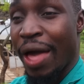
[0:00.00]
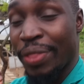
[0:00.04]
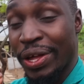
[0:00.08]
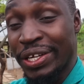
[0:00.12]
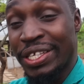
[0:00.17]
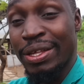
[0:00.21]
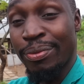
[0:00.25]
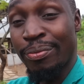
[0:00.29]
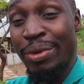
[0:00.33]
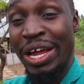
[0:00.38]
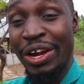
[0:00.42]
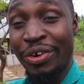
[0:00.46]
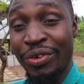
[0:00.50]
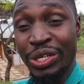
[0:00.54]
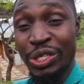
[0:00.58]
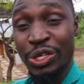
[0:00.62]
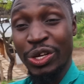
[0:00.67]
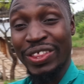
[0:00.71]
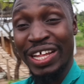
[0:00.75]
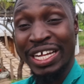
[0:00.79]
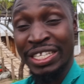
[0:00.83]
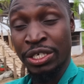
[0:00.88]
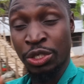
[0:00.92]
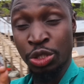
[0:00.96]
And that's the main
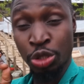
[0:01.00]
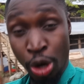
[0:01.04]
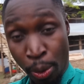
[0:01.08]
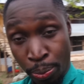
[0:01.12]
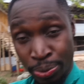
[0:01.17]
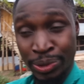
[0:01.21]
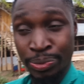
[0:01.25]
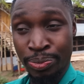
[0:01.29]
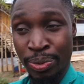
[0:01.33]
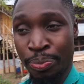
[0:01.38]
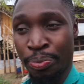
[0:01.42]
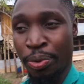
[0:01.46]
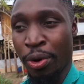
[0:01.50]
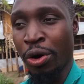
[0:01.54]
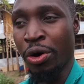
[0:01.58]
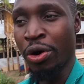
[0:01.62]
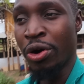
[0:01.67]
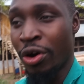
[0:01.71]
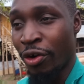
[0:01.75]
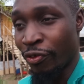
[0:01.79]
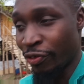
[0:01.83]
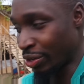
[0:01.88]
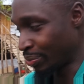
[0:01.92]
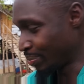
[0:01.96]
reason that stops people
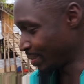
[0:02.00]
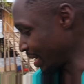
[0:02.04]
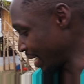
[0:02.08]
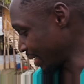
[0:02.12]
from